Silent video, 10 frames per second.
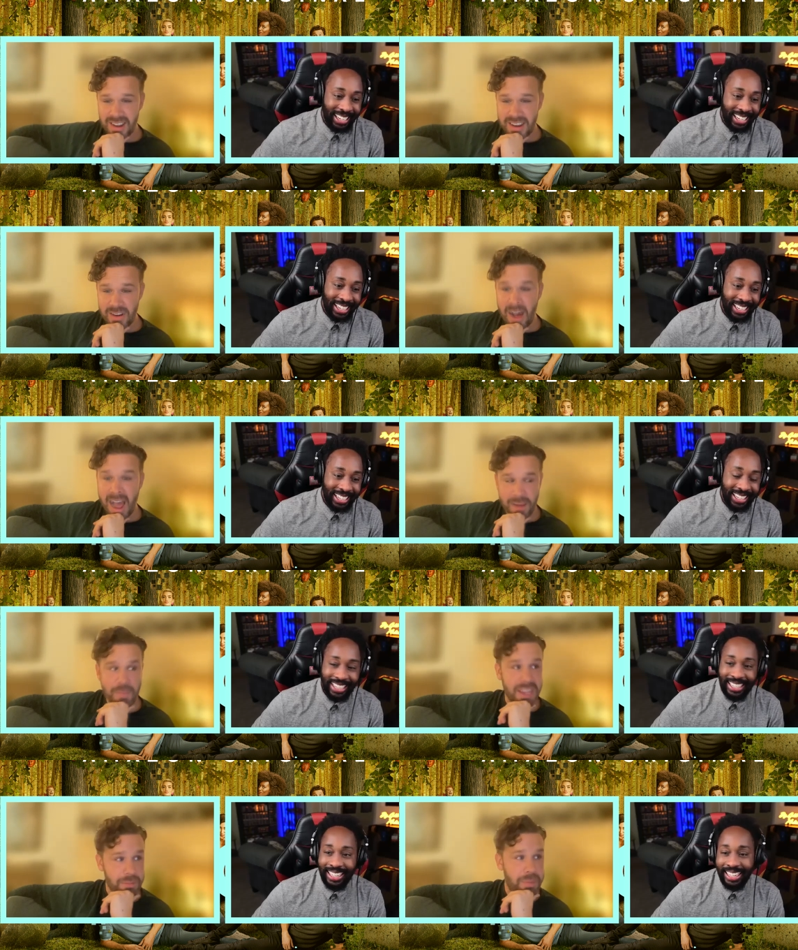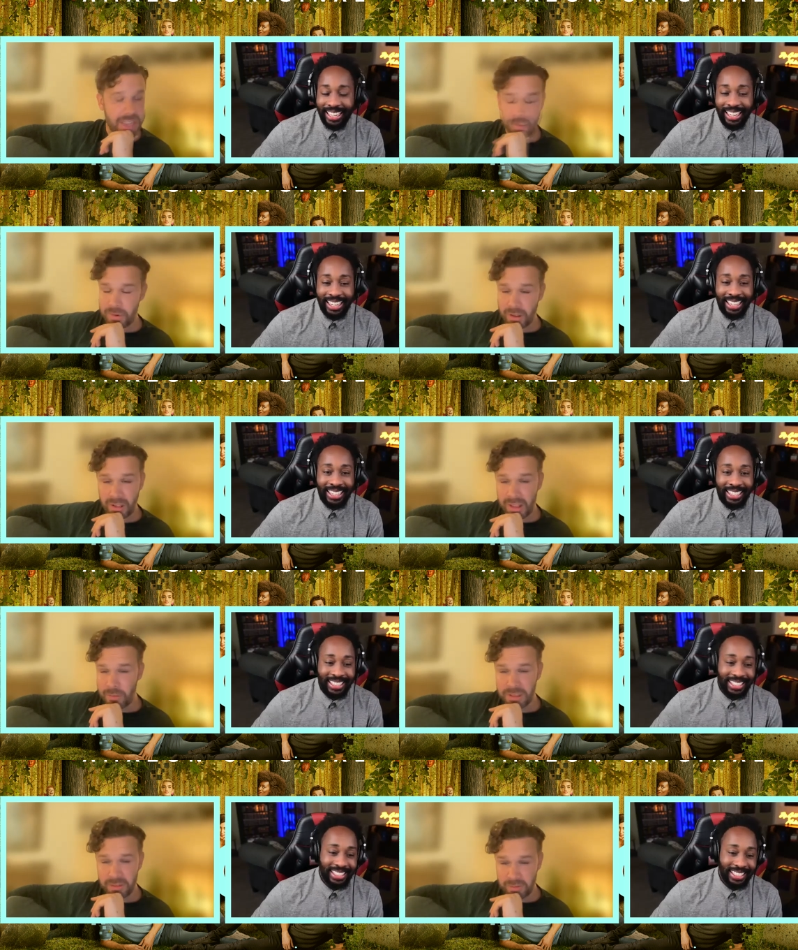Speaker 1: you know, I meet people,
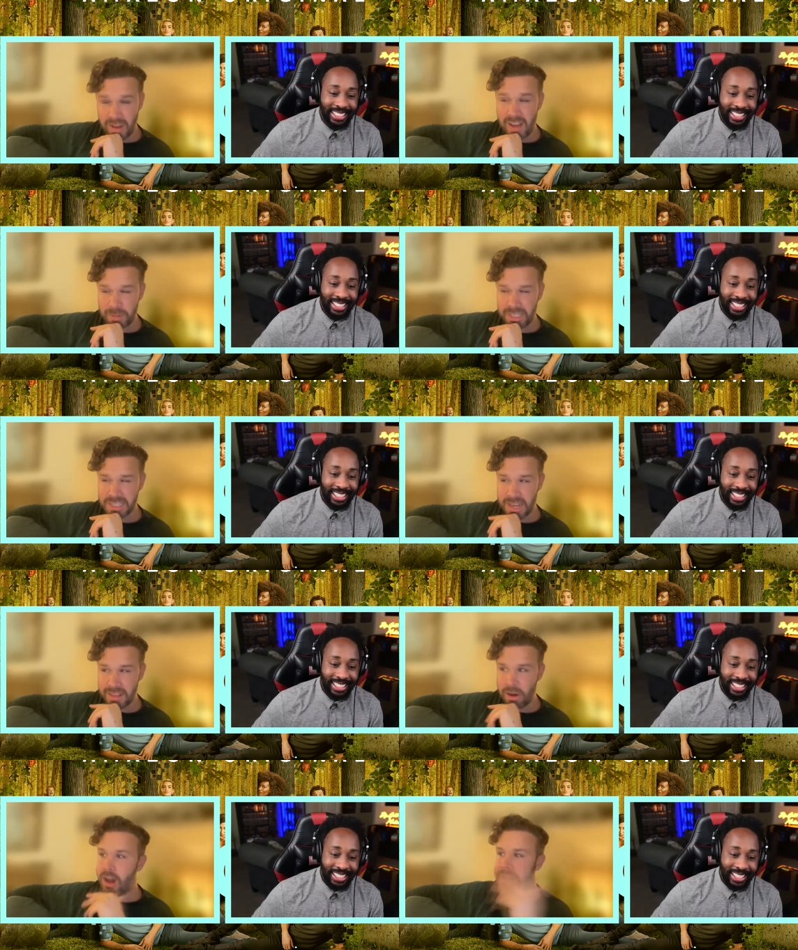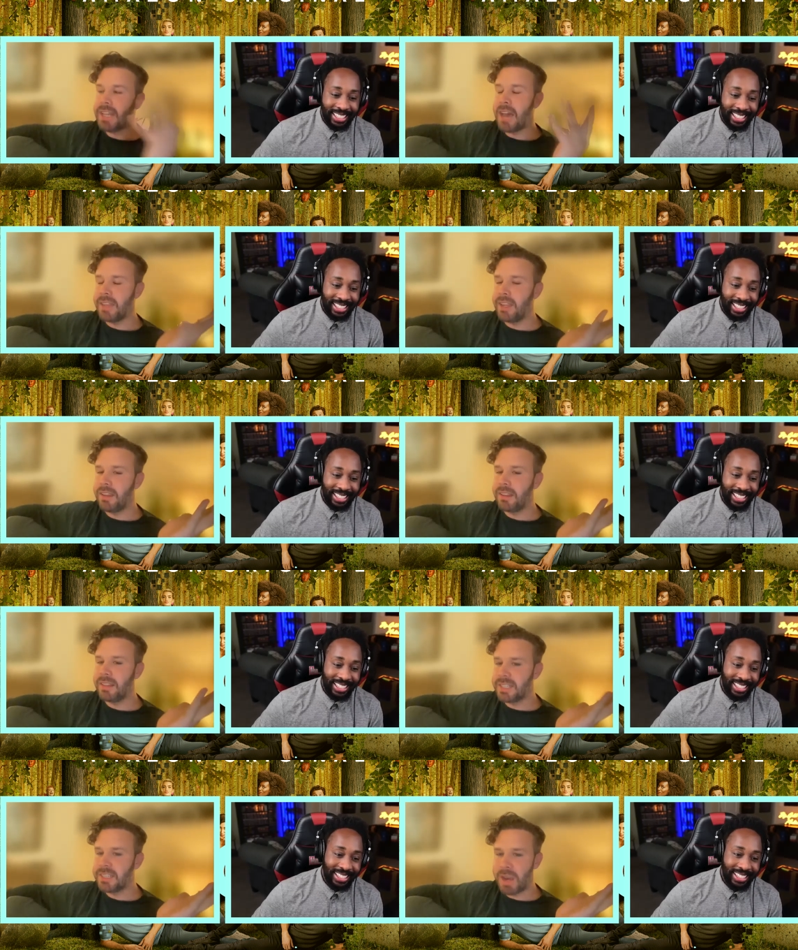and within five minutes, I think, oh, he, I think
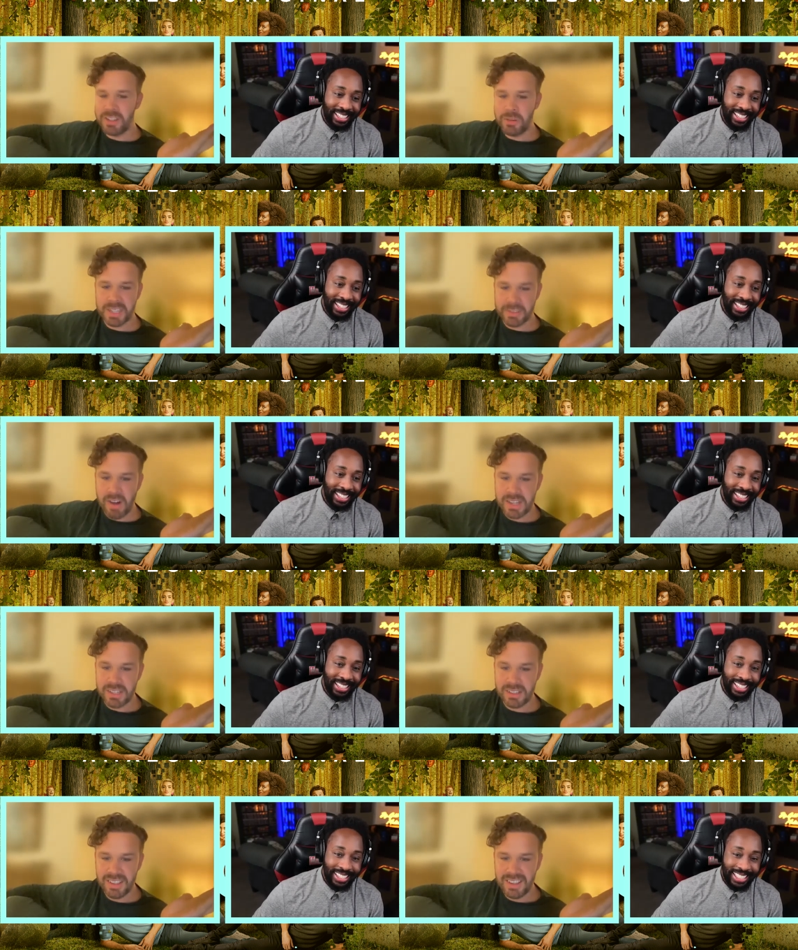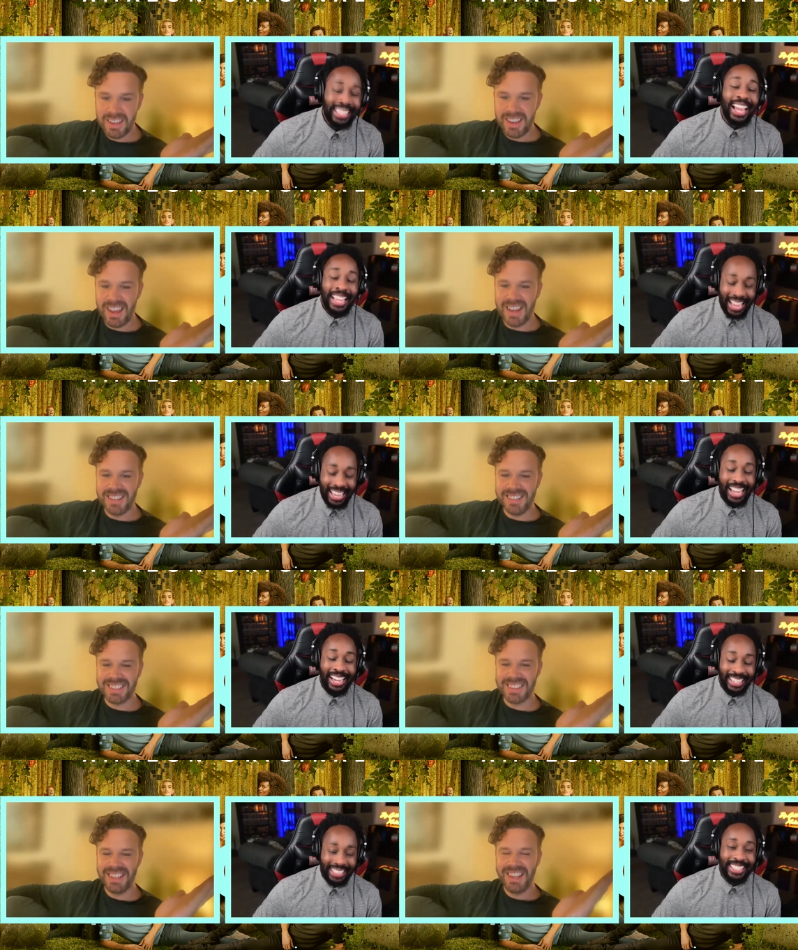this is my new best friend. Yeah, yeah, and
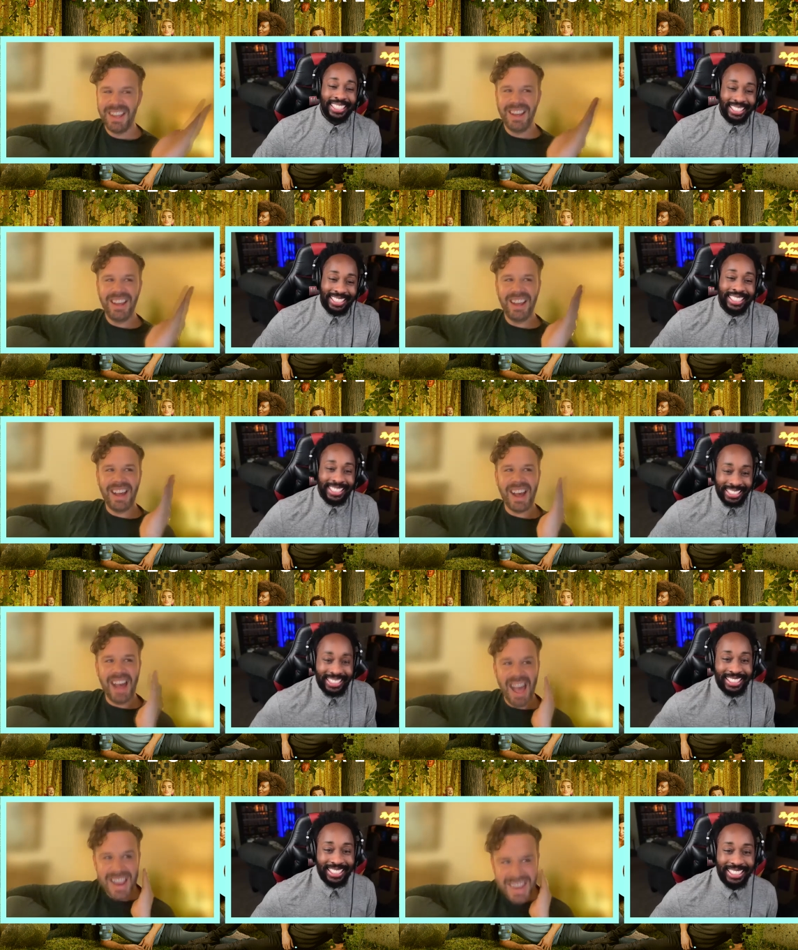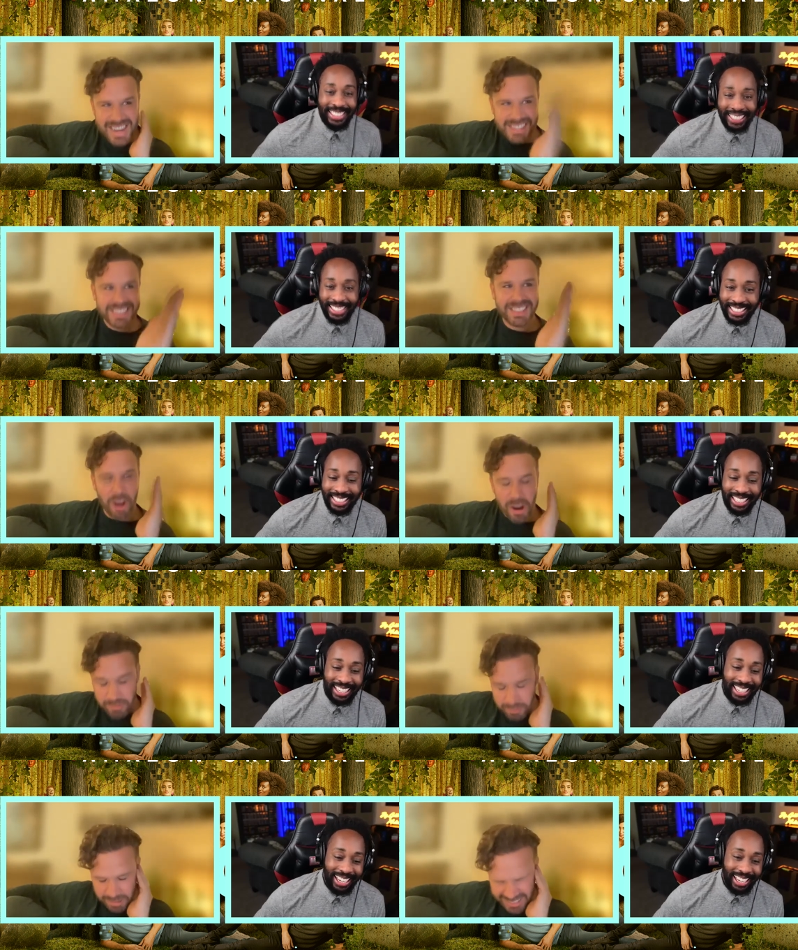
Speaker 2: yeah.
Speaker 1: his sort
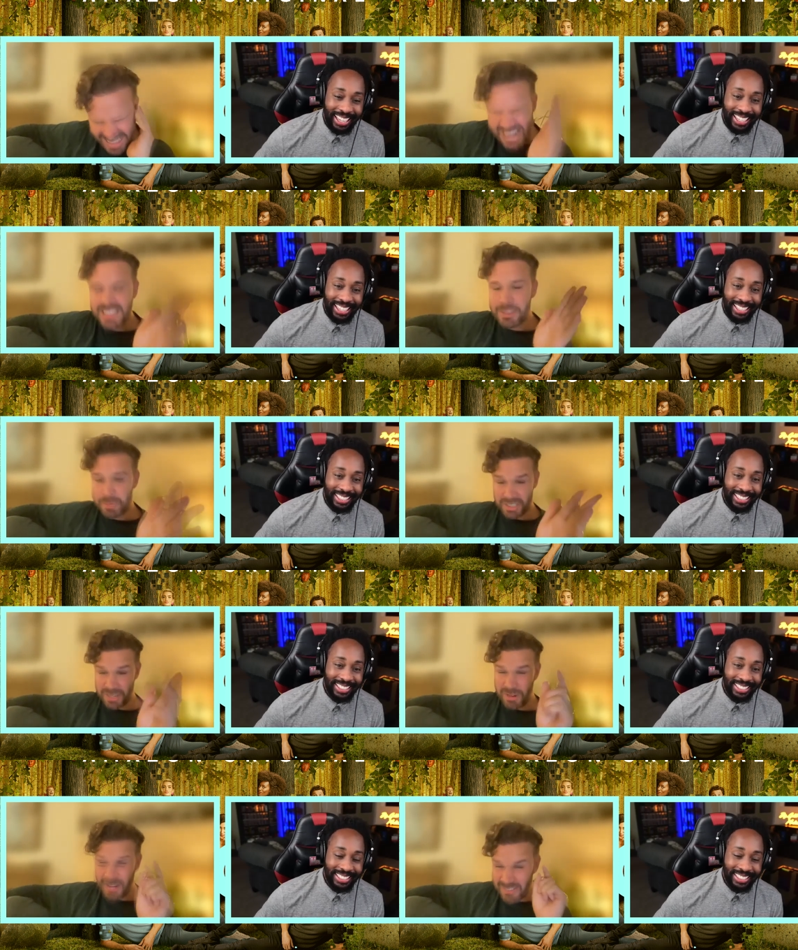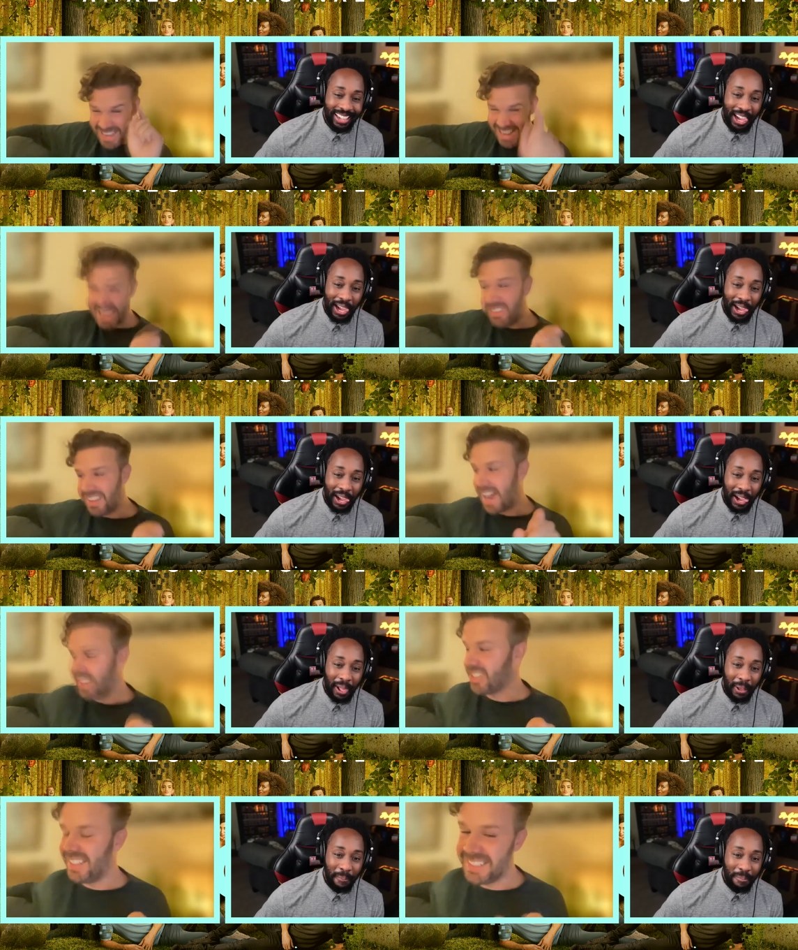of relentless pursuing of Nathan
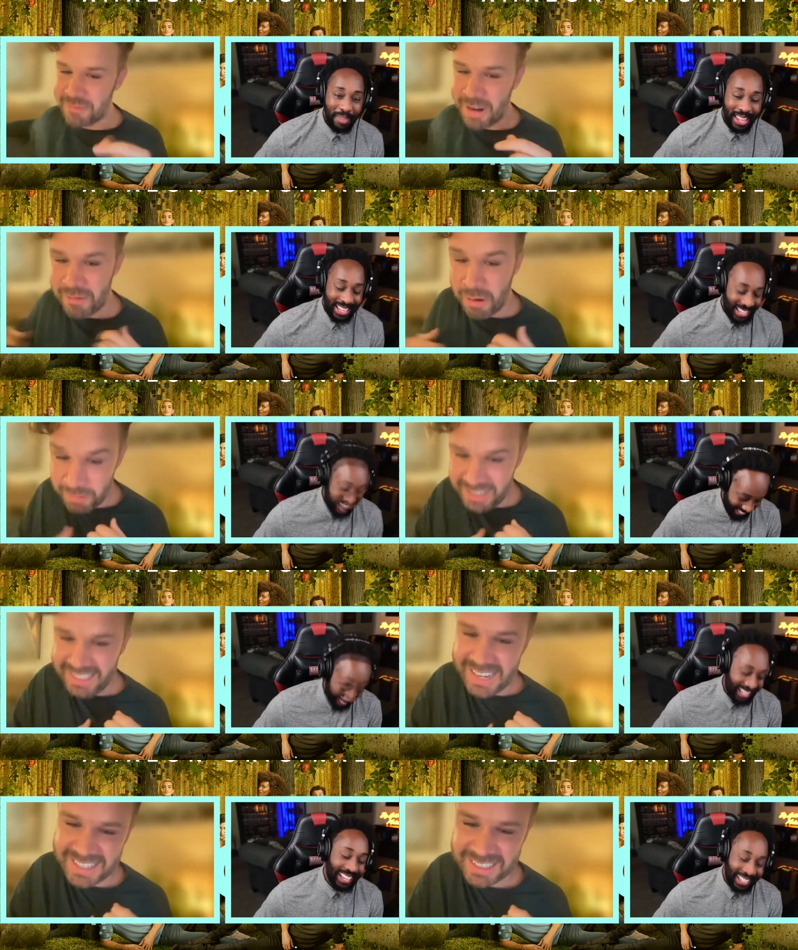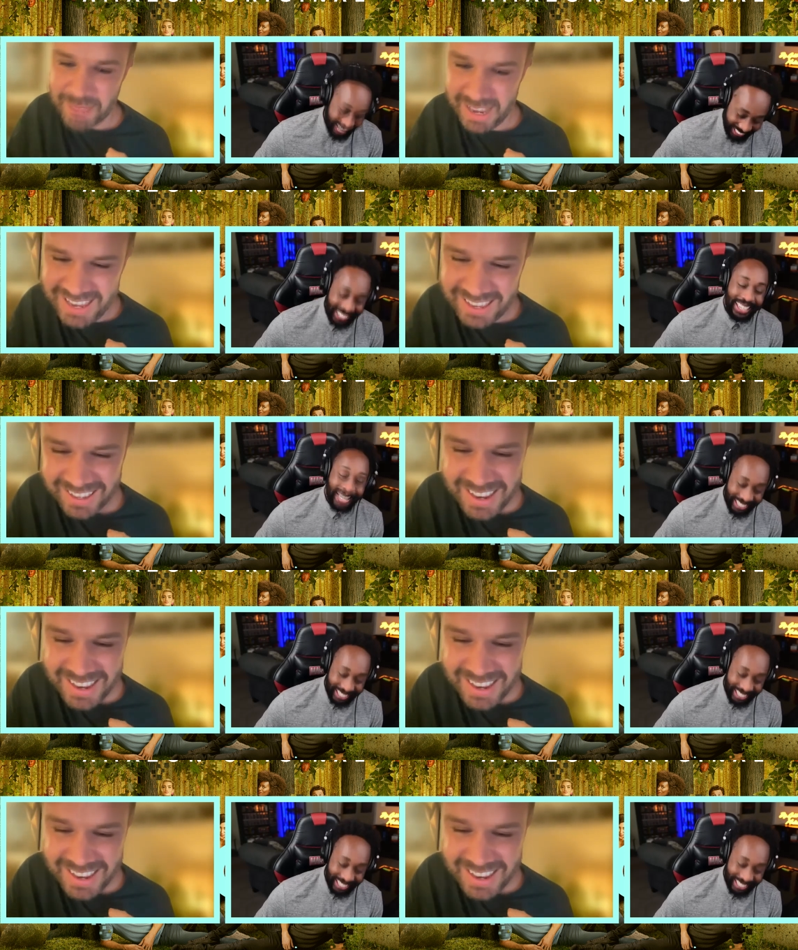actually is where, what really gets me,